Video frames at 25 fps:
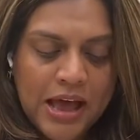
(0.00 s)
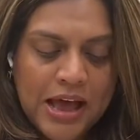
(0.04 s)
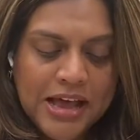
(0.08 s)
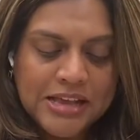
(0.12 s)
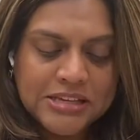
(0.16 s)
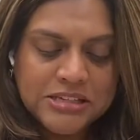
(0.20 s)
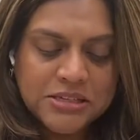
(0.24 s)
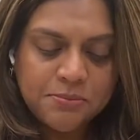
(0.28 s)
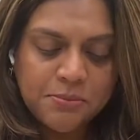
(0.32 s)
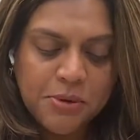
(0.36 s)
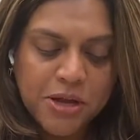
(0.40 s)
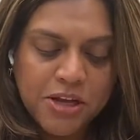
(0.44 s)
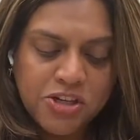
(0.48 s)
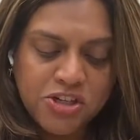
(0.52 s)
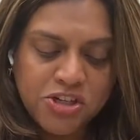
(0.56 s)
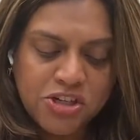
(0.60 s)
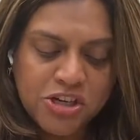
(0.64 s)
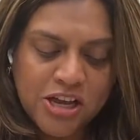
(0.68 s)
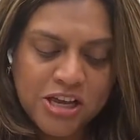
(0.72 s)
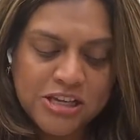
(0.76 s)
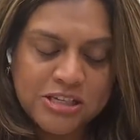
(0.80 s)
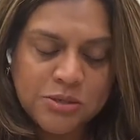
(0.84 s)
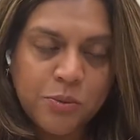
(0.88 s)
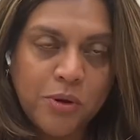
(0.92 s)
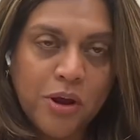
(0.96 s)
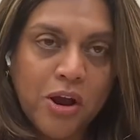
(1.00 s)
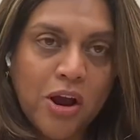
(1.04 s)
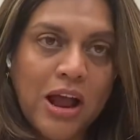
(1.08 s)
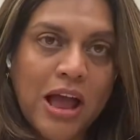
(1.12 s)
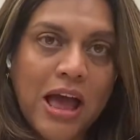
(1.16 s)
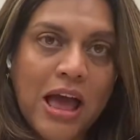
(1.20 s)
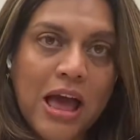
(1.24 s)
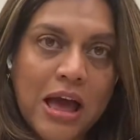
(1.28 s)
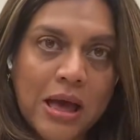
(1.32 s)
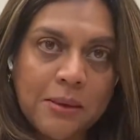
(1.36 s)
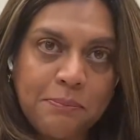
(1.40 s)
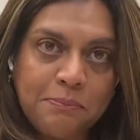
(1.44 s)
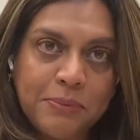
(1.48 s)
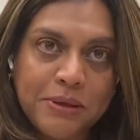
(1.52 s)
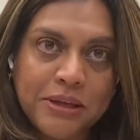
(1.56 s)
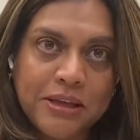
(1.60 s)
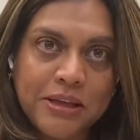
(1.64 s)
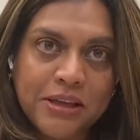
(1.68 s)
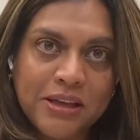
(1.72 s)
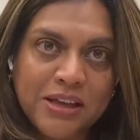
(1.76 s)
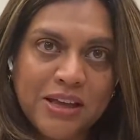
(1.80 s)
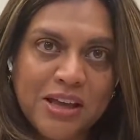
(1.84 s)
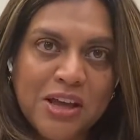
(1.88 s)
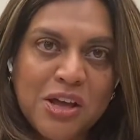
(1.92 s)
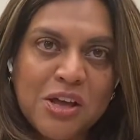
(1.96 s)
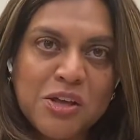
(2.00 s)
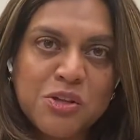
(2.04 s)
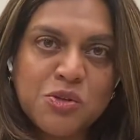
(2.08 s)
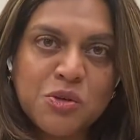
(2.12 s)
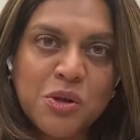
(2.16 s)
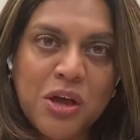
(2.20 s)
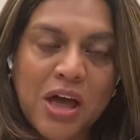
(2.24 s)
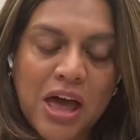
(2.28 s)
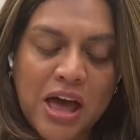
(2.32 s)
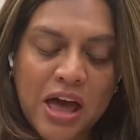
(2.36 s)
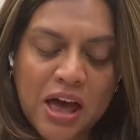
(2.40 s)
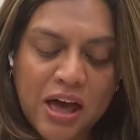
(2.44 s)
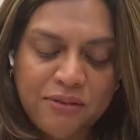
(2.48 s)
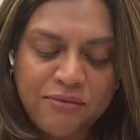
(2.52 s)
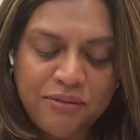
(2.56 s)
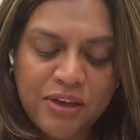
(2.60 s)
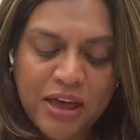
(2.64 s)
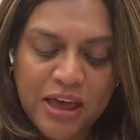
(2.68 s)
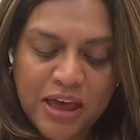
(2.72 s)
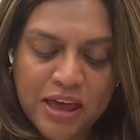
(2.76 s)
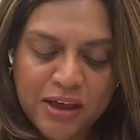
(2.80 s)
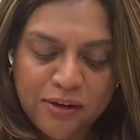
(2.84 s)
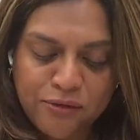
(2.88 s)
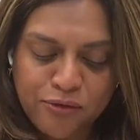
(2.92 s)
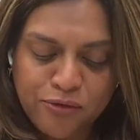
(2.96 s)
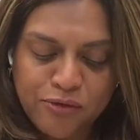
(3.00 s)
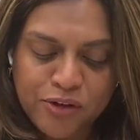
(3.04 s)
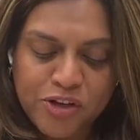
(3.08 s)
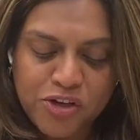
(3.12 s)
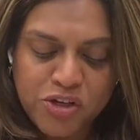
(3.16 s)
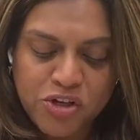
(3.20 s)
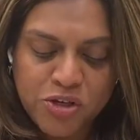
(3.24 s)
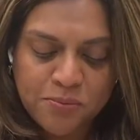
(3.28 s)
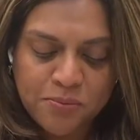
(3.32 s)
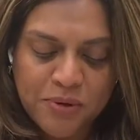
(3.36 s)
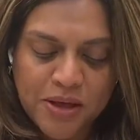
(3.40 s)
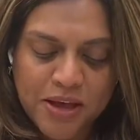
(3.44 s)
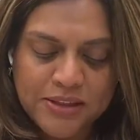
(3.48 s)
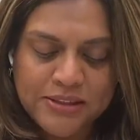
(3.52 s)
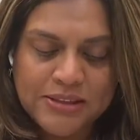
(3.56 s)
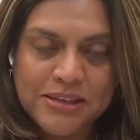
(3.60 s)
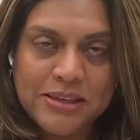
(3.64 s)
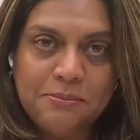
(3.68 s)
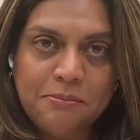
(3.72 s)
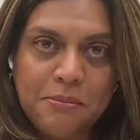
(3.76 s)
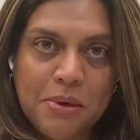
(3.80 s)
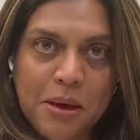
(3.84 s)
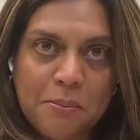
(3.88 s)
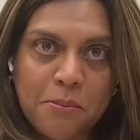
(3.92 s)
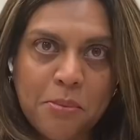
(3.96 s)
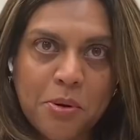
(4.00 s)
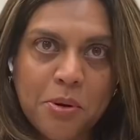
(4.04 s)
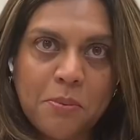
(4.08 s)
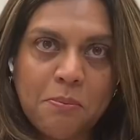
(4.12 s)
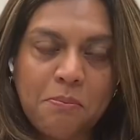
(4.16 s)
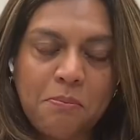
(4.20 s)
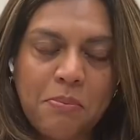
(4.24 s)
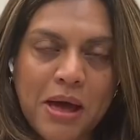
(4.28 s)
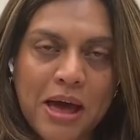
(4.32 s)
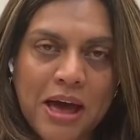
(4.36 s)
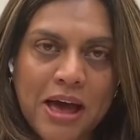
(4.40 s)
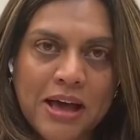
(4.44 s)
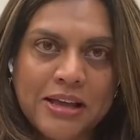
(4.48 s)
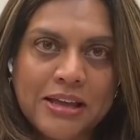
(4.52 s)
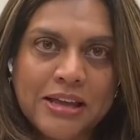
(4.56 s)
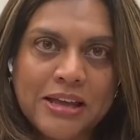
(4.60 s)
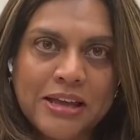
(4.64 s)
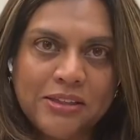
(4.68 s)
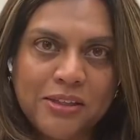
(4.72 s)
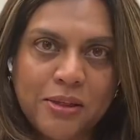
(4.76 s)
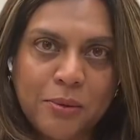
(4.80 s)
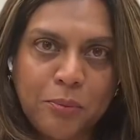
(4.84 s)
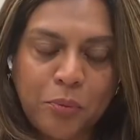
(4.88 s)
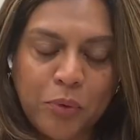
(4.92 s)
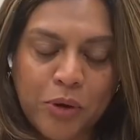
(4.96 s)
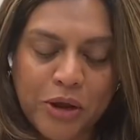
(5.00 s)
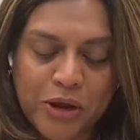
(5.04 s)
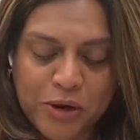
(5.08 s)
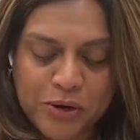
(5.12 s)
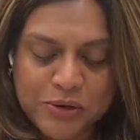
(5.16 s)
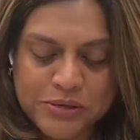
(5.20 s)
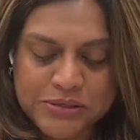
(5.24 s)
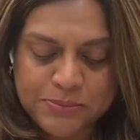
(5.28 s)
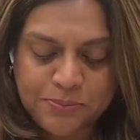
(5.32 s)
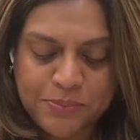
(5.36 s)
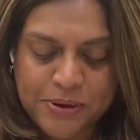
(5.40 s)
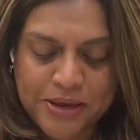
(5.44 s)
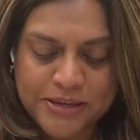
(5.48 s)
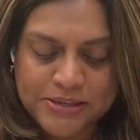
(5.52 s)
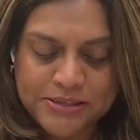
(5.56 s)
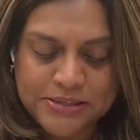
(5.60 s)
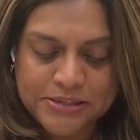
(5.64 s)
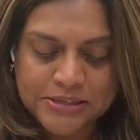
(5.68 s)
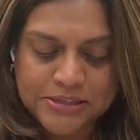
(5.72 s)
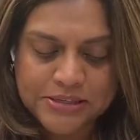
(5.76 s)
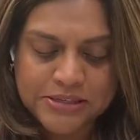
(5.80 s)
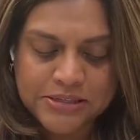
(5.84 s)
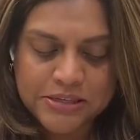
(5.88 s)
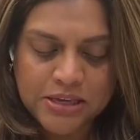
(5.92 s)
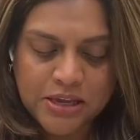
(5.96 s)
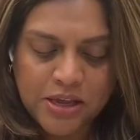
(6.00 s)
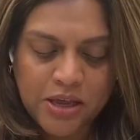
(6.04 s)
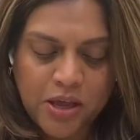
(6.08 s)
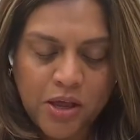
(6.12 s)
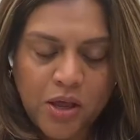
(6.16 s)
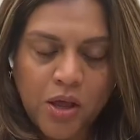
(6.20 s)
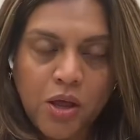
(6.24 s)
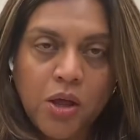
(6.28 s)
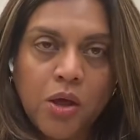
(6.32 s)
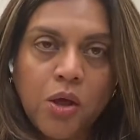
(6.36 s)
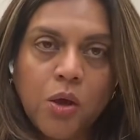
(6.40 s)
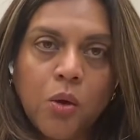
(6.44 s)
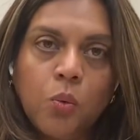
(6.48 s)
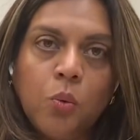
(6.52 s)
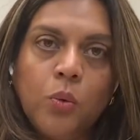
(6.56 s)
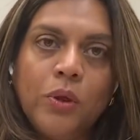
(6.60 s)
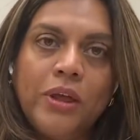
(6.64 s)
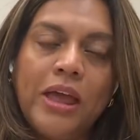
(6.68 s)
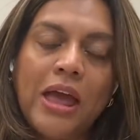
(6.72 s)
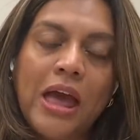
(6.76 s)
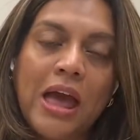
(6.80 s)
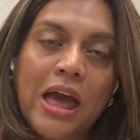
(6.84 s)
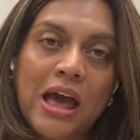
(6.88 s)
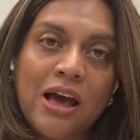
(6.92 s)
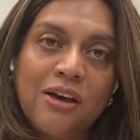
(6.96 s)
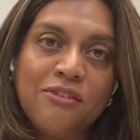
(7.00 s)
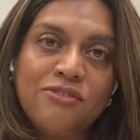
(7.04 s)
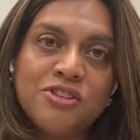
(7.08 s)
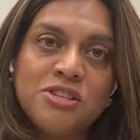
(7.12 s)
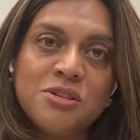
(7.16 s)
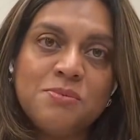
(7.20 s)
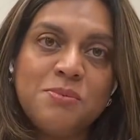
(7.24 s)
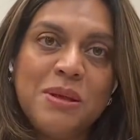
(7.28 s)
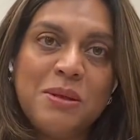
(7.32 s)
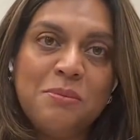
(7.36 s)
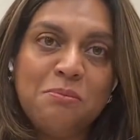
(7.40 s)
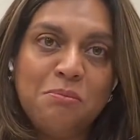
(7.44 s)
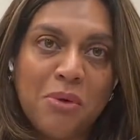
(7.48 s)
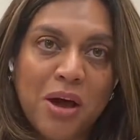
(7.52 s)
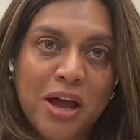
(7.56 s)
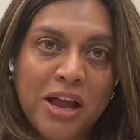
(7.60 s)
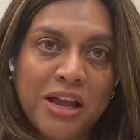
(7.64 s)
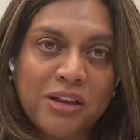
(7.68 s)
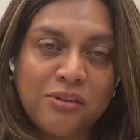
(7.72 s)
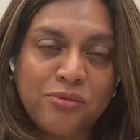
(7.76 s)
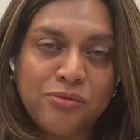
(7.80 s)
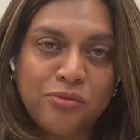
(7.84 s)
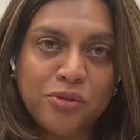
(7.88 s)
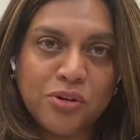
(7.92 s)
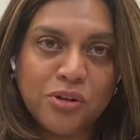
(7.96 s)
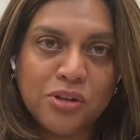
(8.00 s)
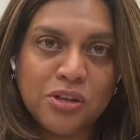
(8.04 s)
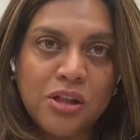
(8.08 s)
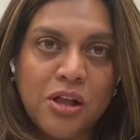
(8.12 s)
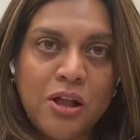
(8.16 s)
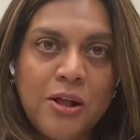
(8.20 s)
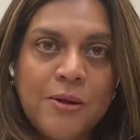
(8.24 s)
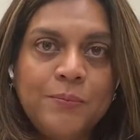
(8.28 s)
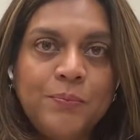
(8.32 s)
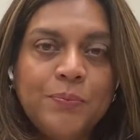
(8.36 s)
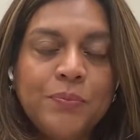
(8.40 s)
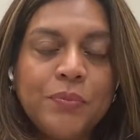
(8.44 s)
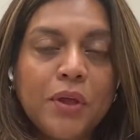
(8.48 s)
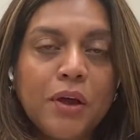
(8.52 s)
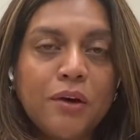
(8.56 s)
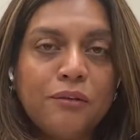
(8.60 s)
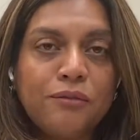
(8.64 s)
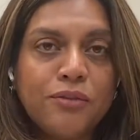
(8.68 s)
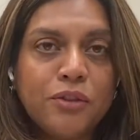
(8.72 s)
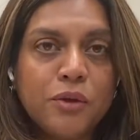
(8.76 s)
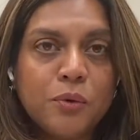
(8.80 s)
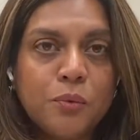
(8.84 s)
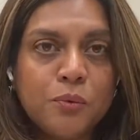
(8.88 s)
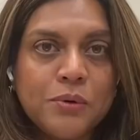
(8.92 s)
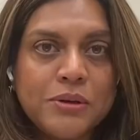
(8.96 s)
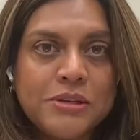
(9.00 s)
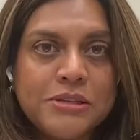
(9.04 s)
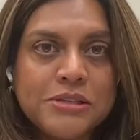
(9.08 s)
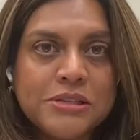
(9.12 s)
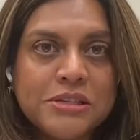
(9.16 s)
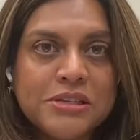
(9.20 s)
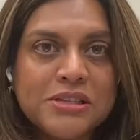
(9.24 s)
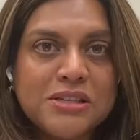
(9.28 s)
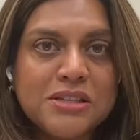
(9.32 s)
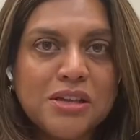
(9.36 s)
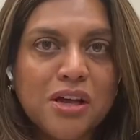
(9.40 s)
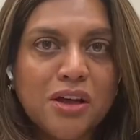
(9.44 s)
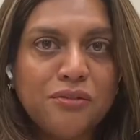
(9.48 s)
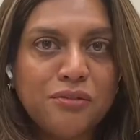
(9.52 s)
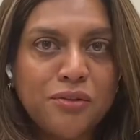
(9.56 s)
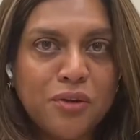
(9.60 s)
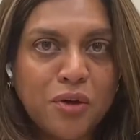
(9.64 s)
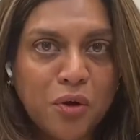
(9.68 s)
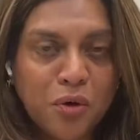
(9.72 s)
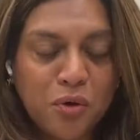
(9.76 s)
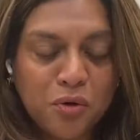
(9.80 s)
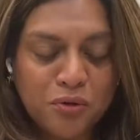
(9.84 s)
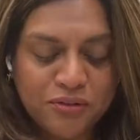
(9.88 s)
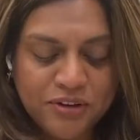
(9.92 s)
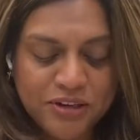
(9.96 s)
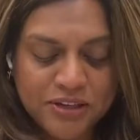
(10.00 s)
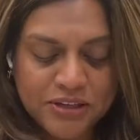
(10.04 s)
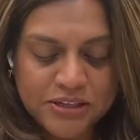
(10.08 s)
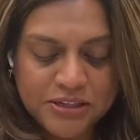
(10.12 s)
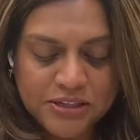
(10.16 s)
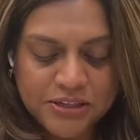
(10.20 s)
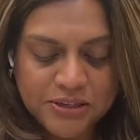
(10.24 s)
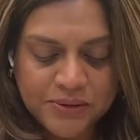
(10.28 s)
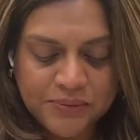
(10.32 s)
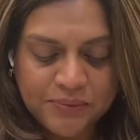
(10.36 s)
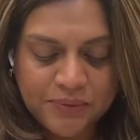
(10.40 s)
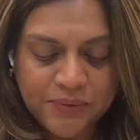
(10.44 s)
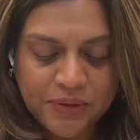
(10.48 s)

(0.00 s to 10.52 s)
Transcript: As much as we are happy to have every Jamaati member back in the prayer spaces, we have to be mindful of the risks of COVID,